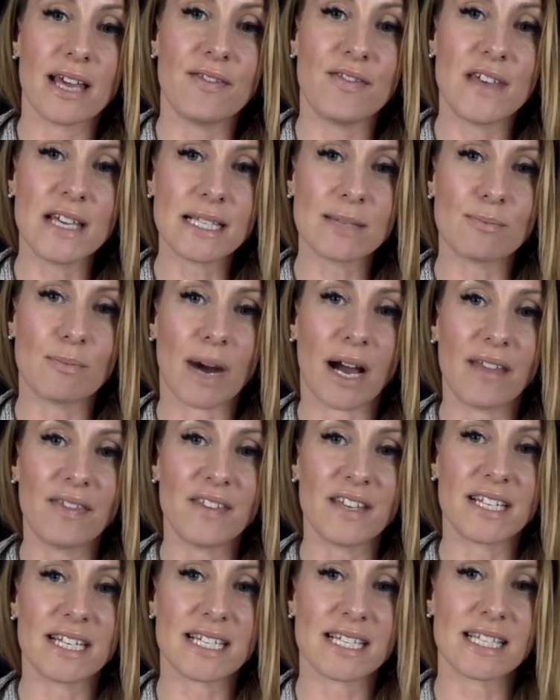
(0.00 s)
this month
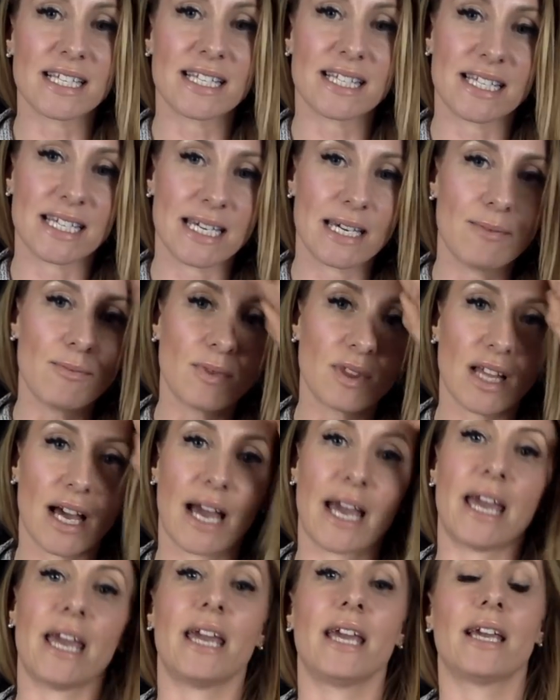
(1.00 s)
it doesn't seem
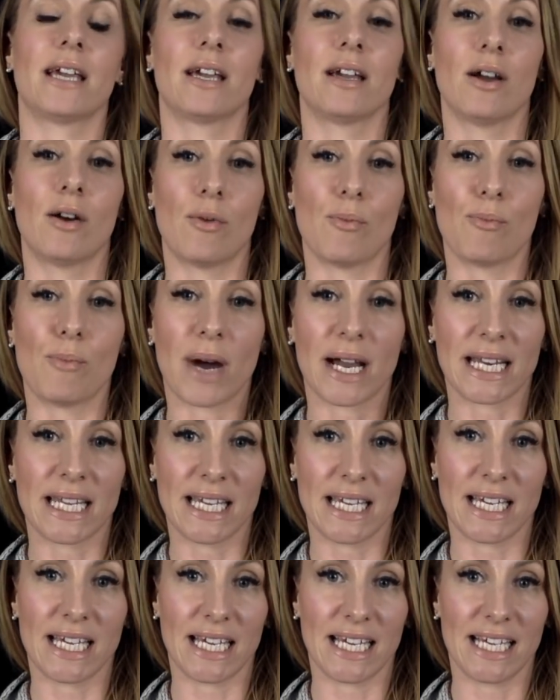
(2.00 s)
like
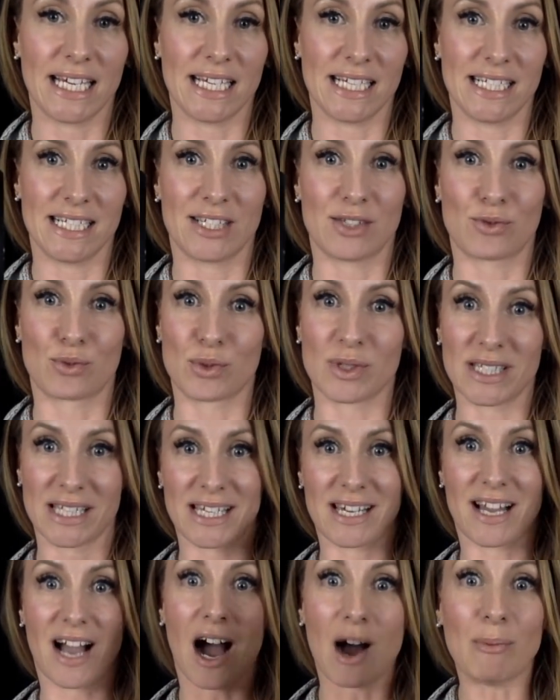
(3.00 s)
money is
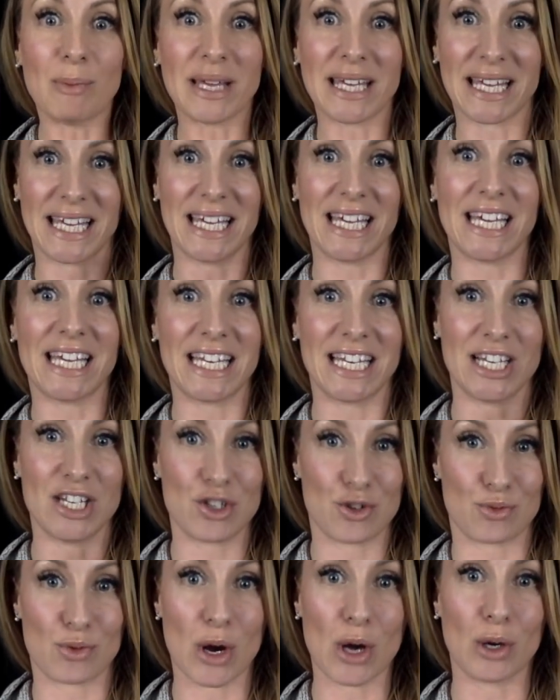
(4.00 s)
really coming in in
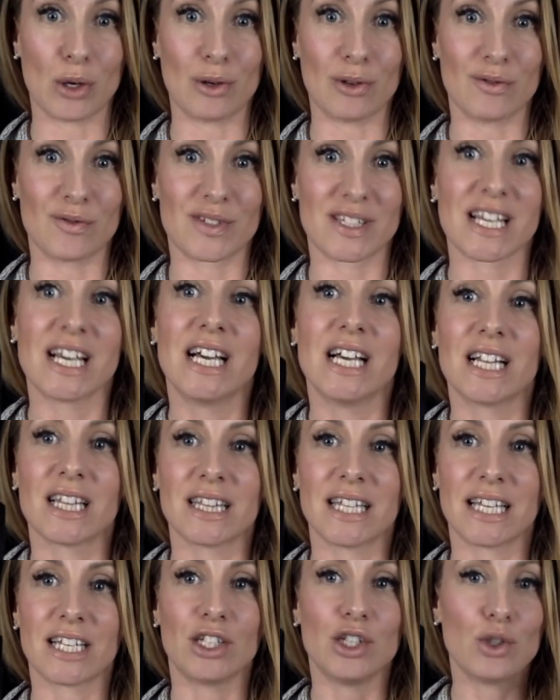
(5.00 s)
droves.
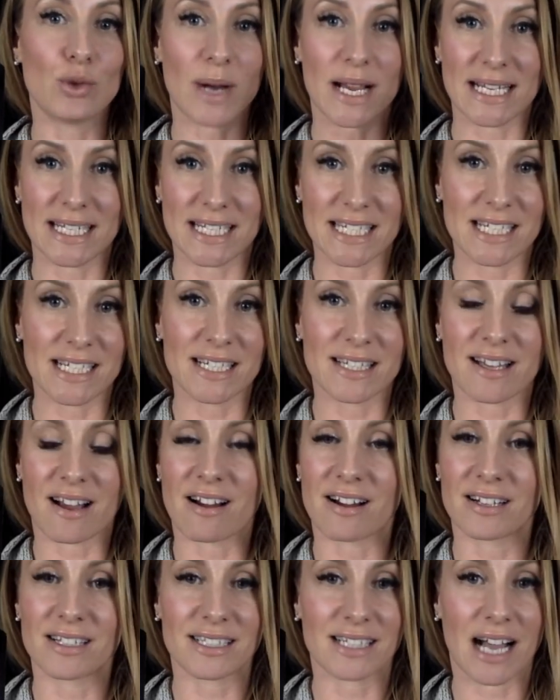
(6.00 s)
Like new ideas
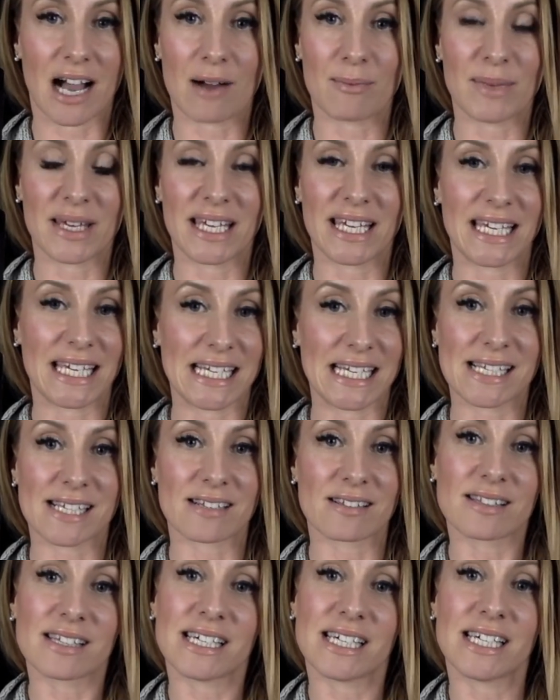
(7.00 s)
aren't coming
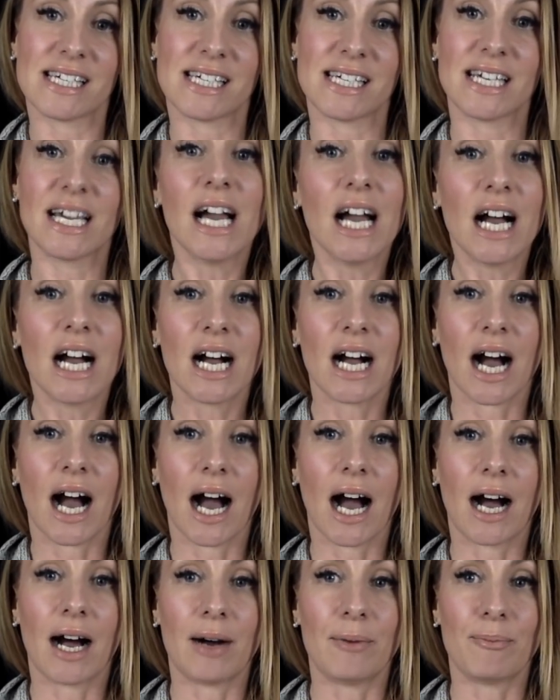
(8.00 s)
easily
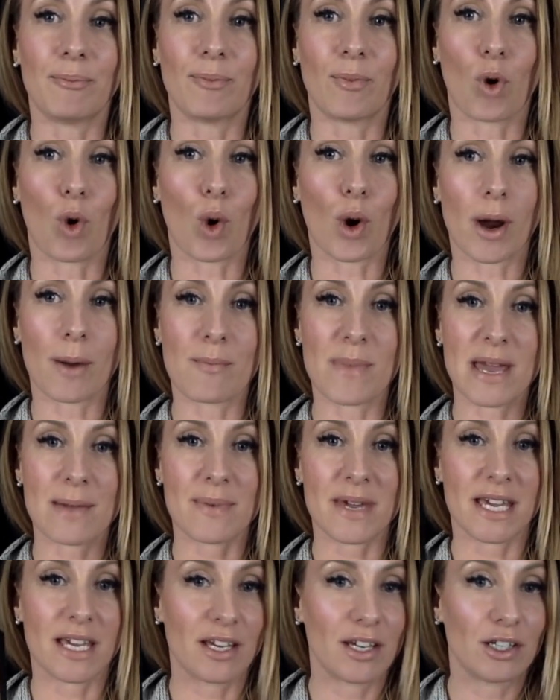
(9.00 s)
um, or
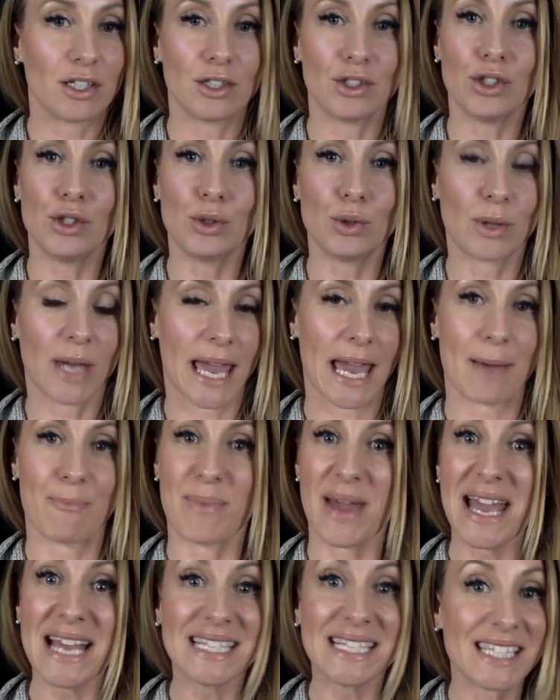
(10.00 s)
maybe new
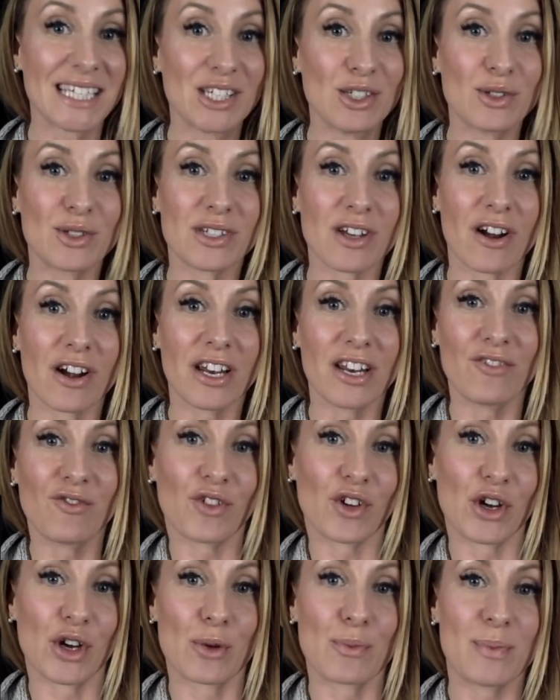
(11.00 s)
campaigns that you started
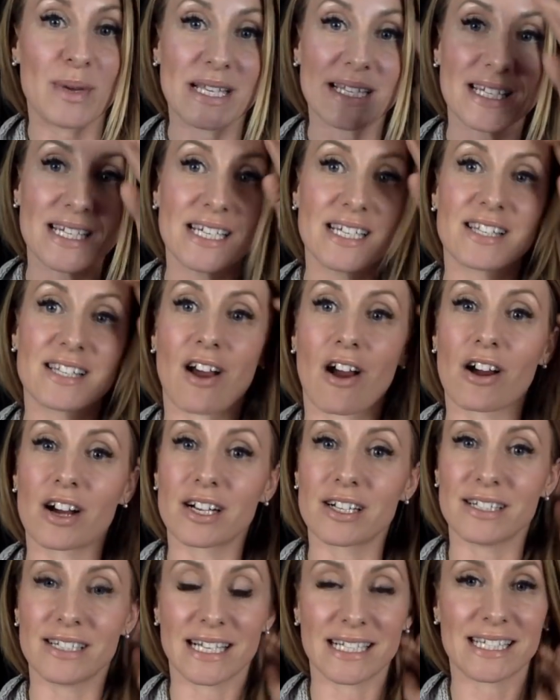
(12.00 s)
for your business
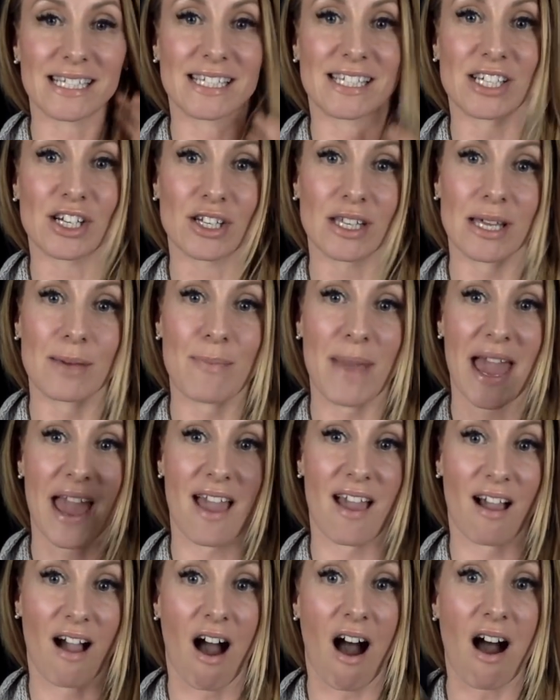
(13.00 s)
aren't necessarily
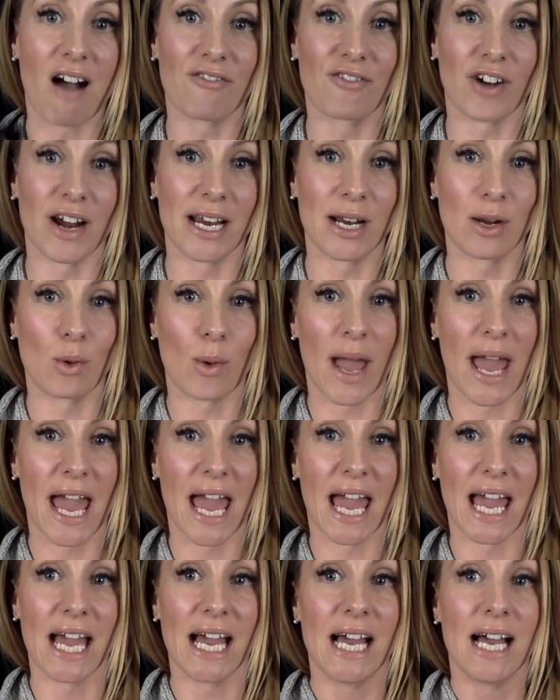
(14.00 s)
paying off right
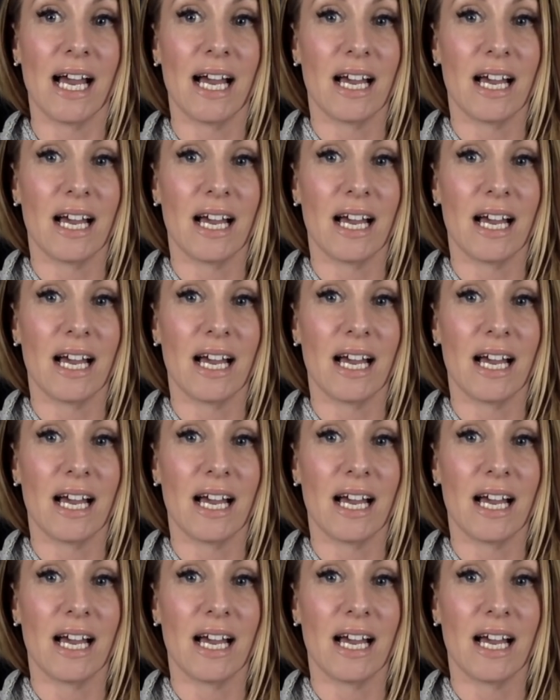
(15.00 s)
away.